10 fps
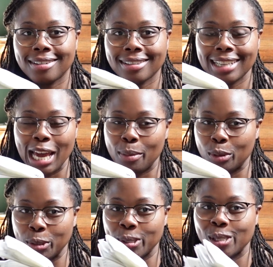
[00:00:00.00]

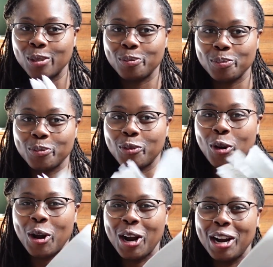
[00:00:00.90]
labels
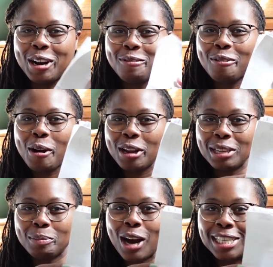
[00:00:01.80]
for
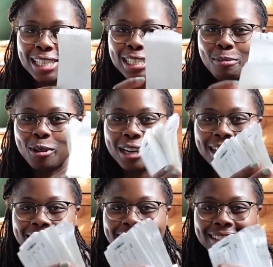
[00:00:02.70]
the project I'm
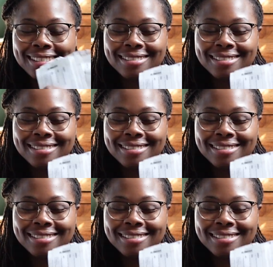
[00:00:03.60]
working on.